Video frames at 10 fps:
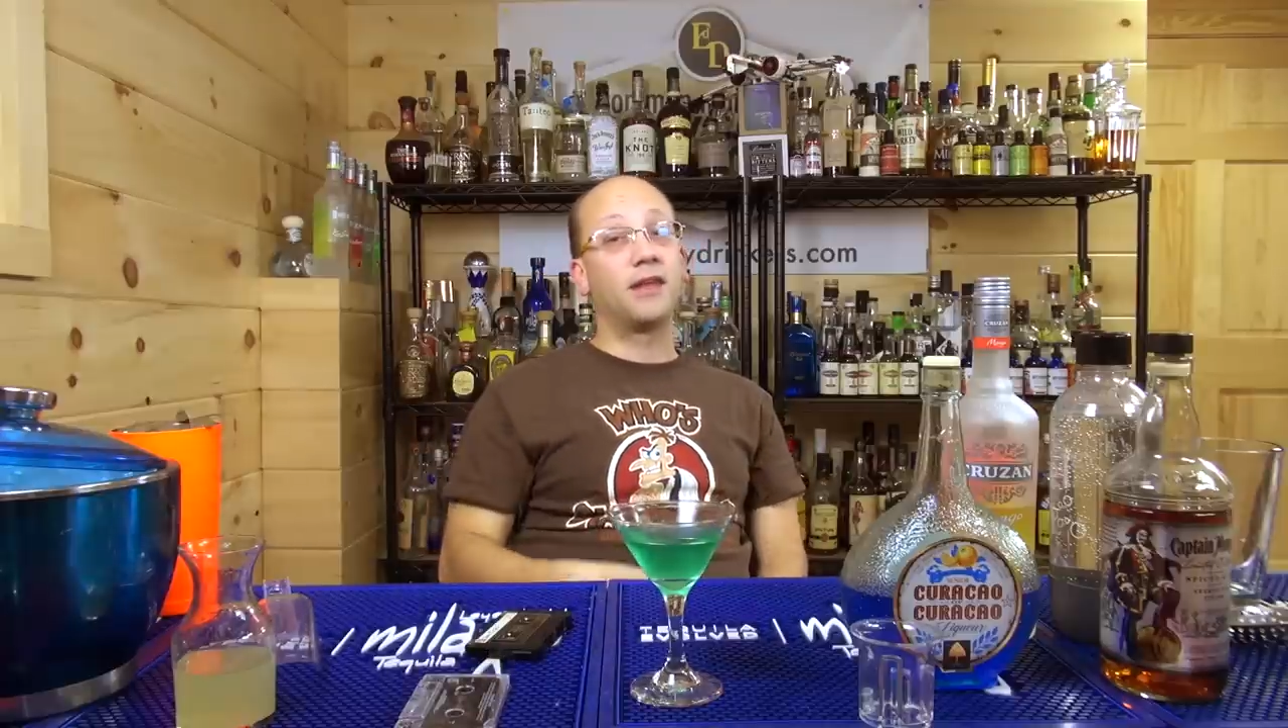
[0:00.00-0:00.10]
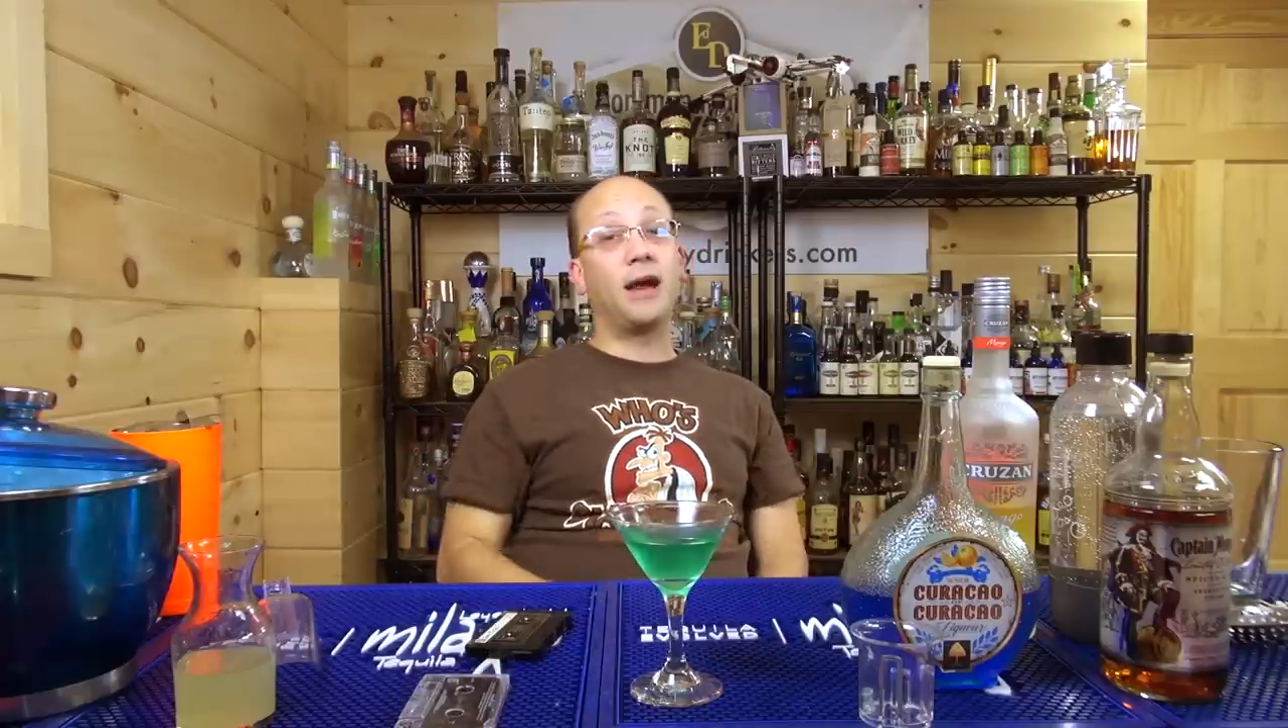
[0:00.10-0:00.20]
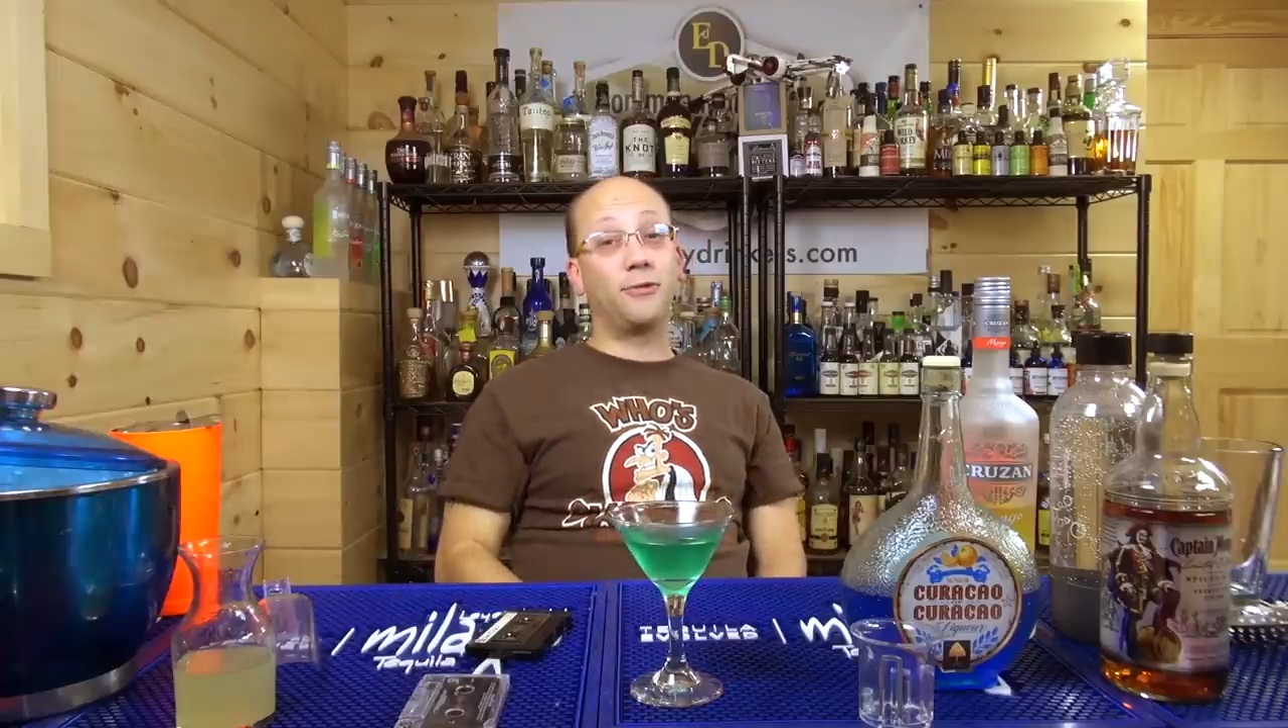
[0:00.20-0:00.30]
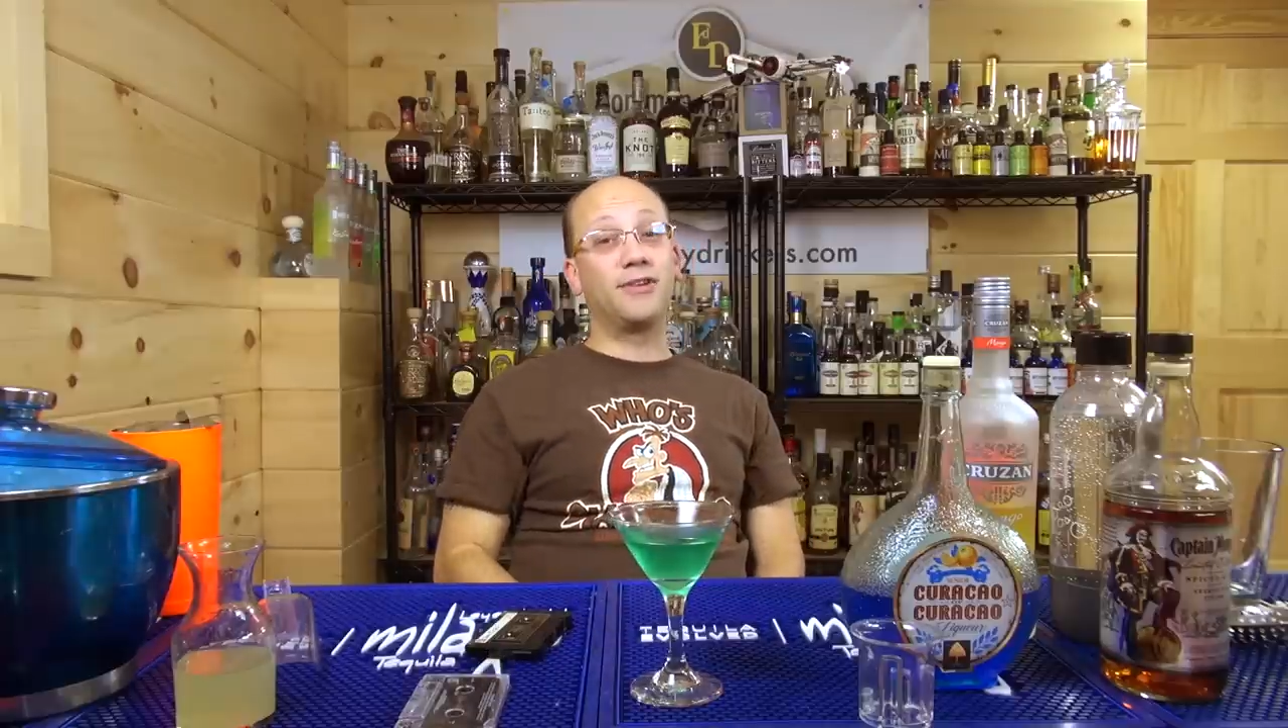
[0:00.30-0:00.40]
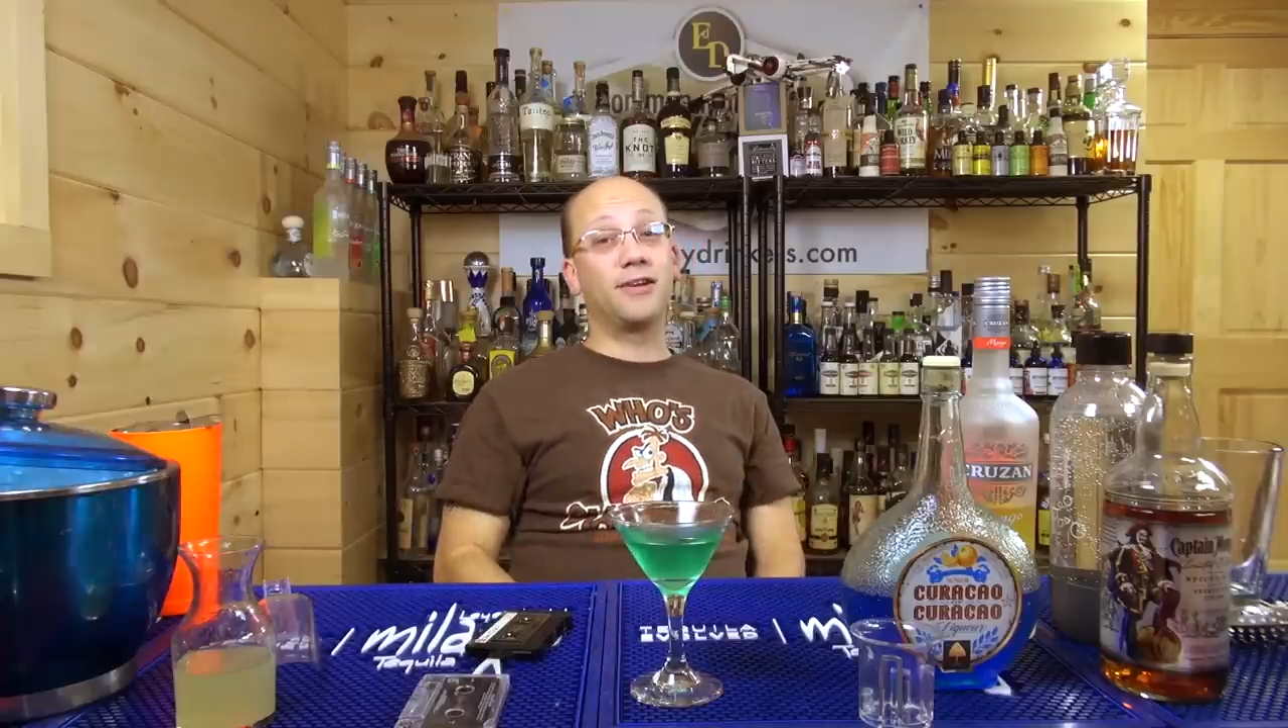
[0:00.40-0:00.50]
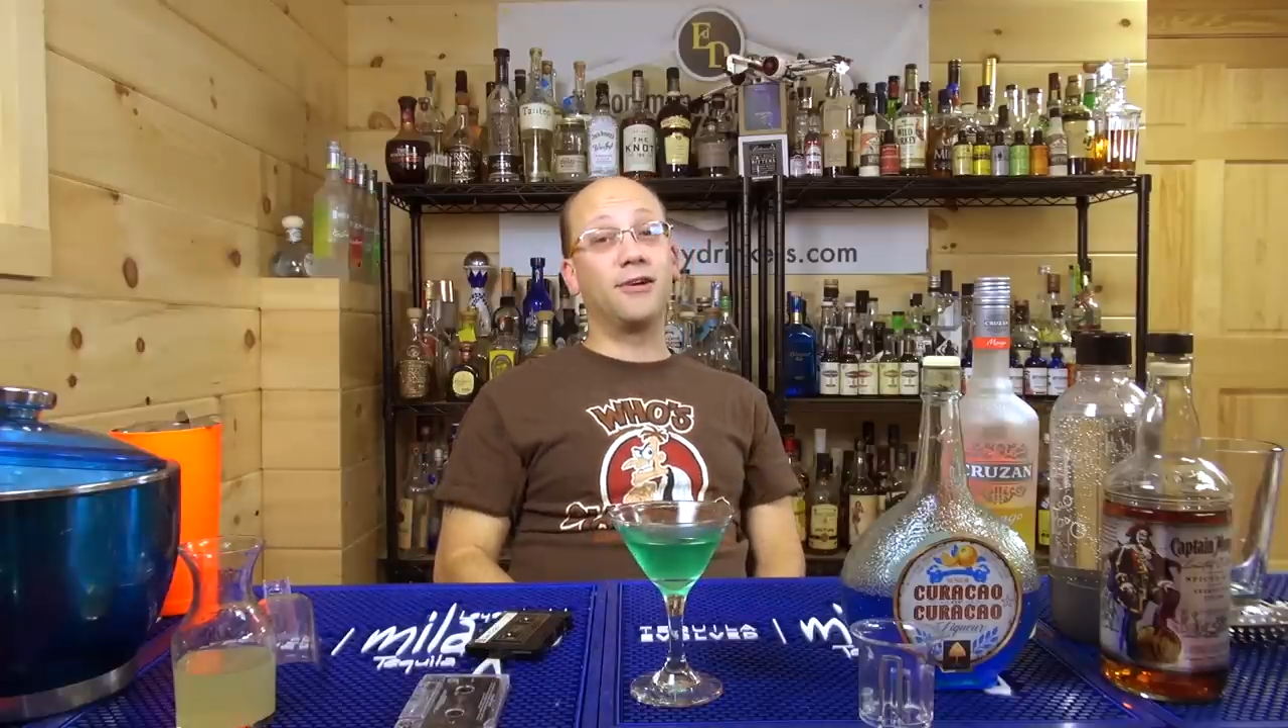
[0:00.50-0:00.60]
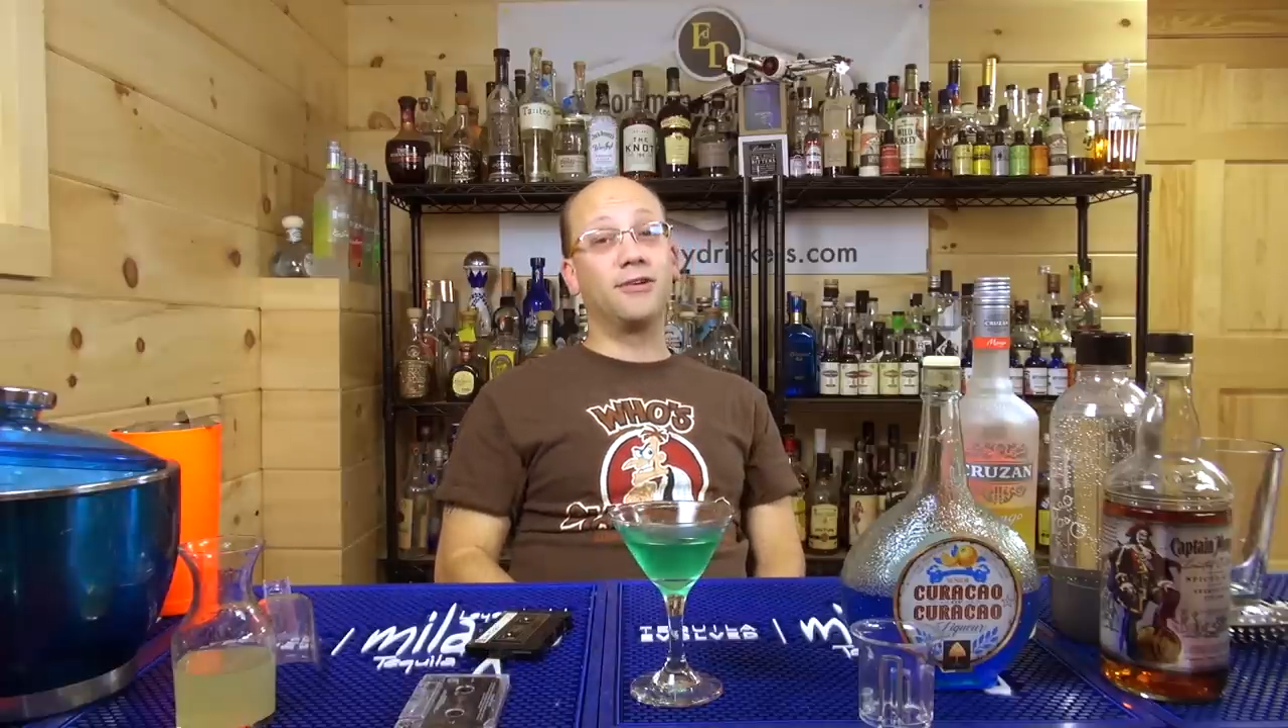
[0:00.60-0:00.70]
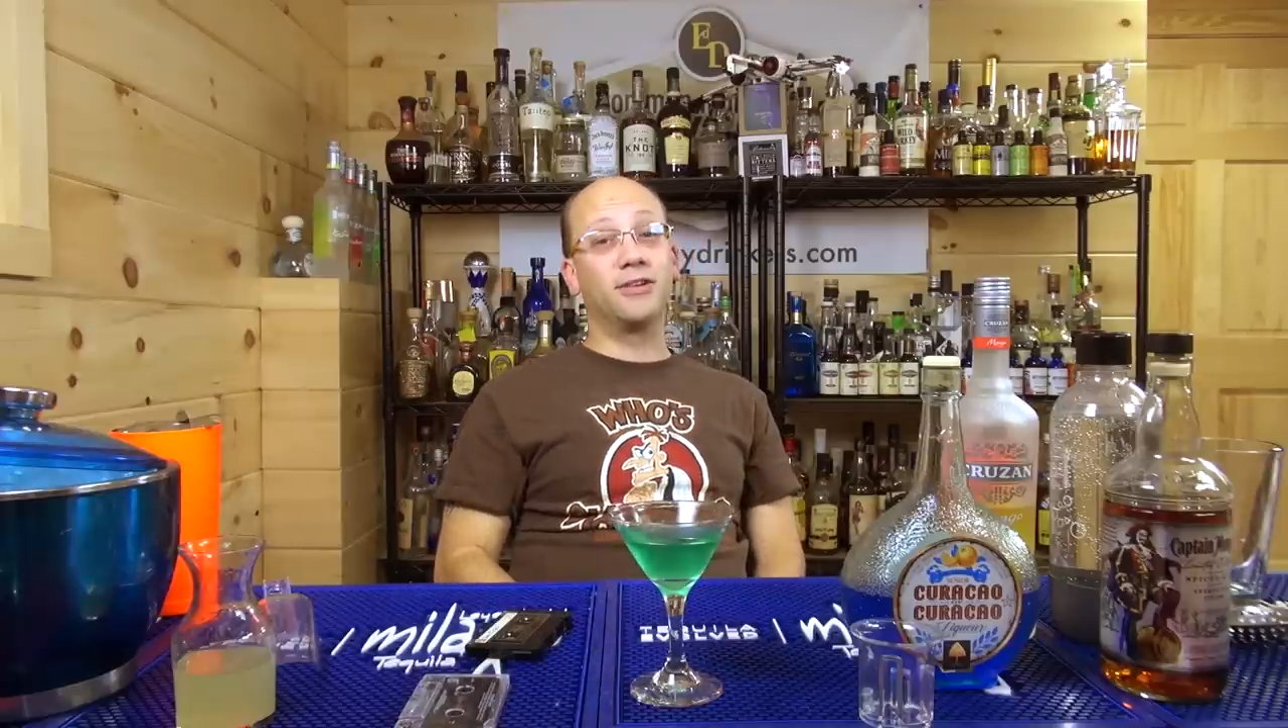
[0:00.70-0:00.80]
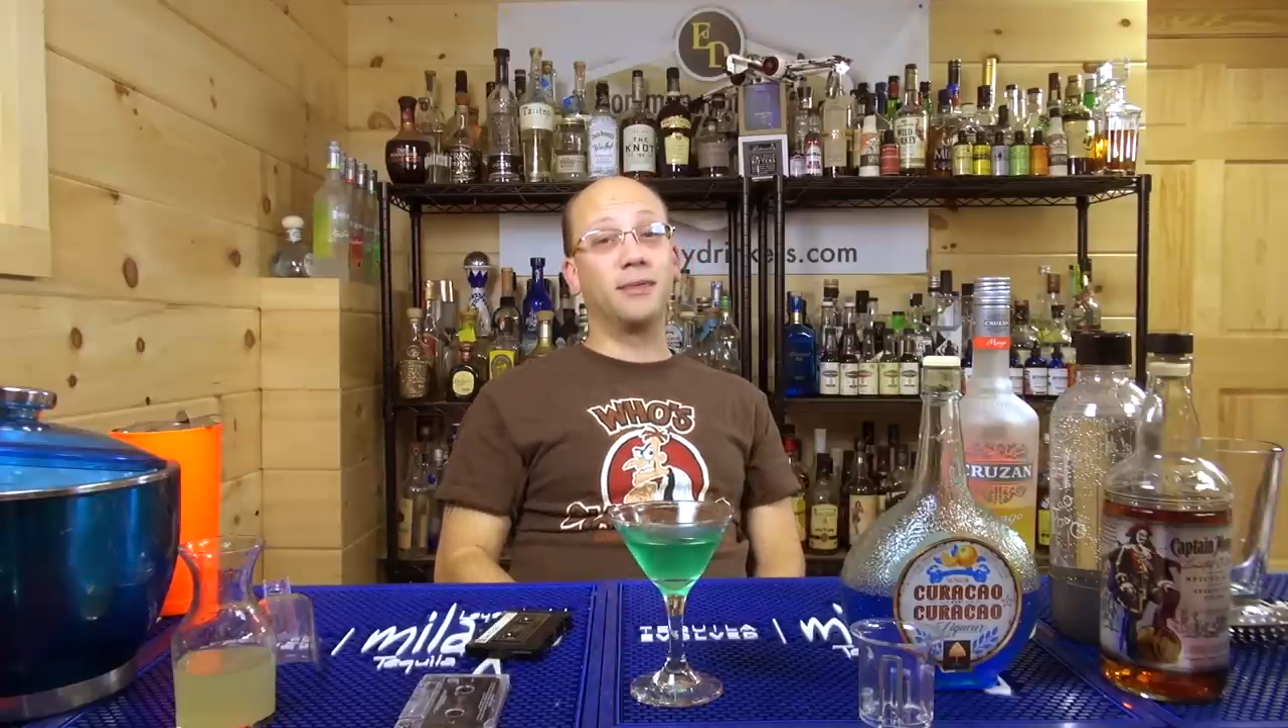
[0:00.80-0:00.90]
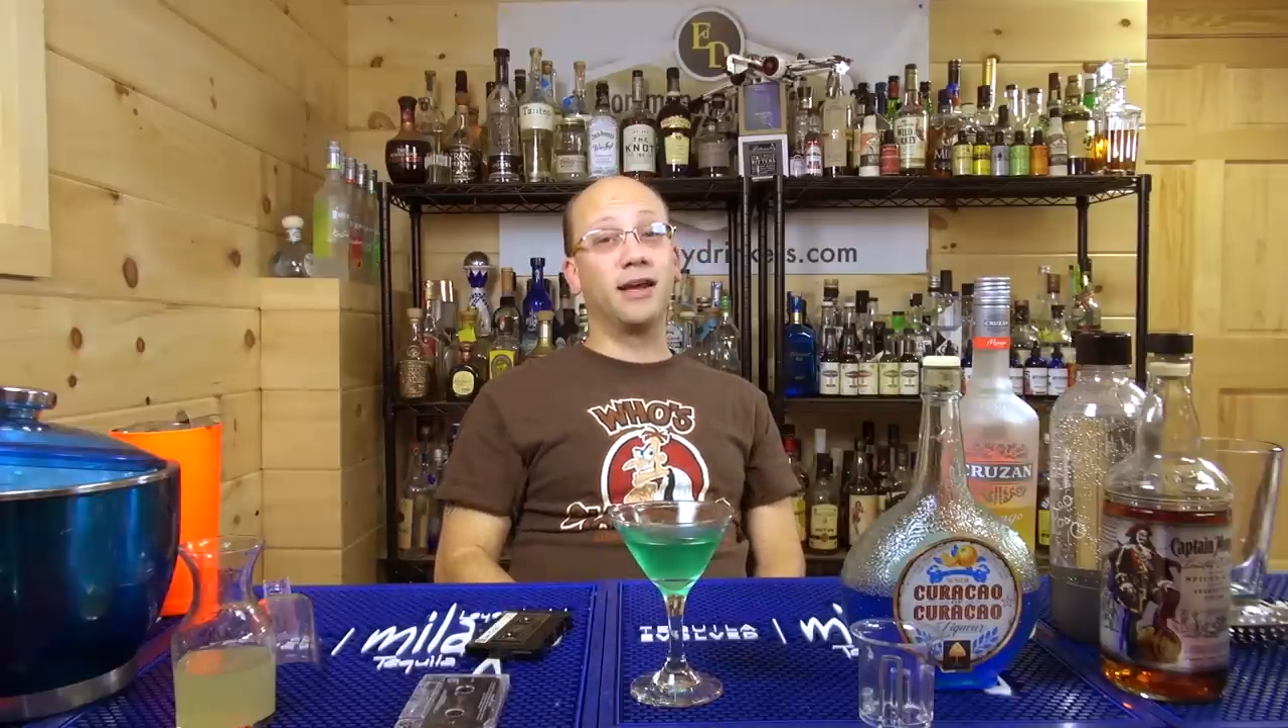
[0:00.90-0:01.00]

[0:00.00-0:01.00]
That was technology,